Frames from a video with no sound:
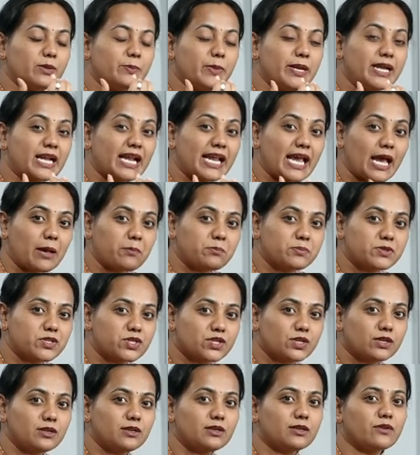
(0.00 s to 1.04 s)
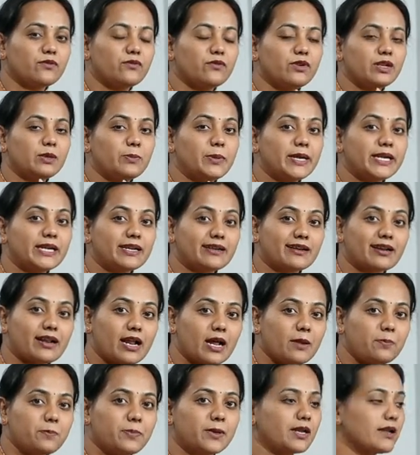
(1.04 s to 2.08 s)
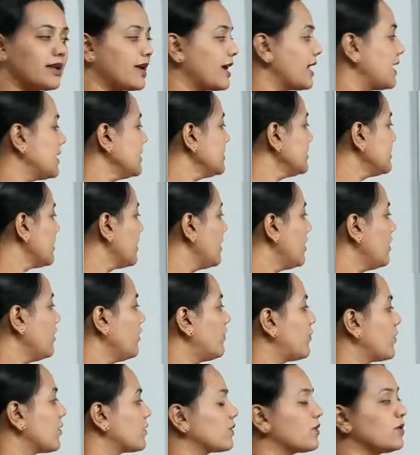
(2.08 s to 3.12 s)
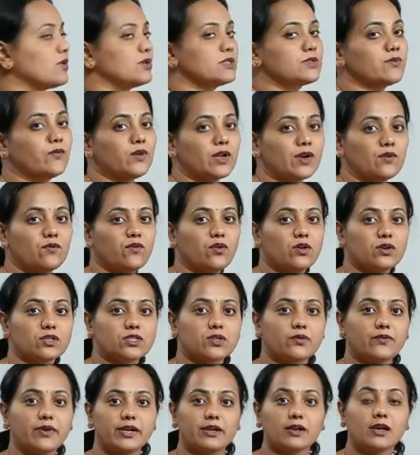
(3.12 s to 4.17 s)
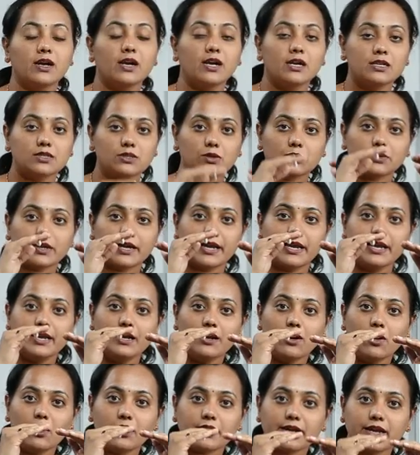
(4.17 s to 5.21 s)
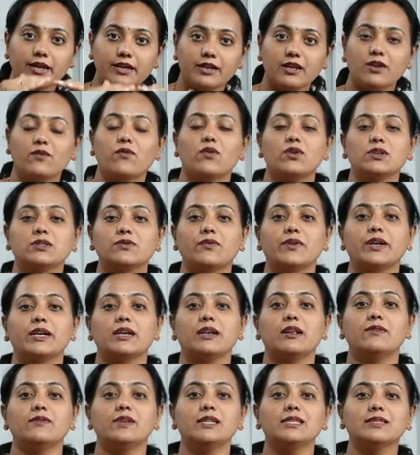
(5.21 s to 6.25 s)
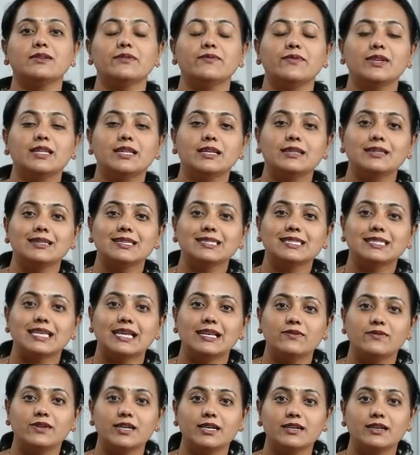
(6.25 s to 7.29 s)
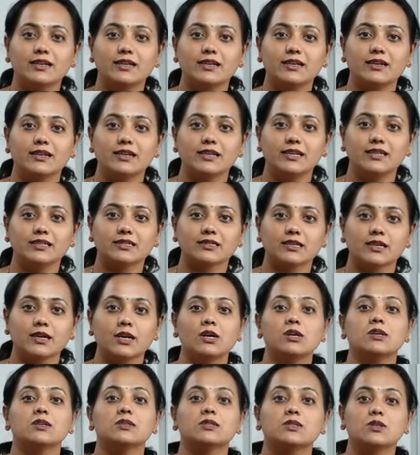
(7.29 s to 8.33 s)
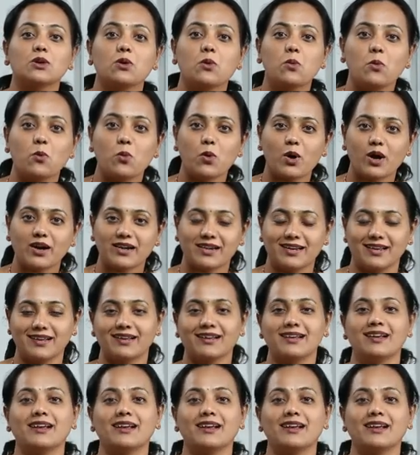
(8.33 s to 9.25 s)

will be captured, will be trapped as fructose 1-phosphate. So the inorganic phosphate levels within the cell will decrease. So what?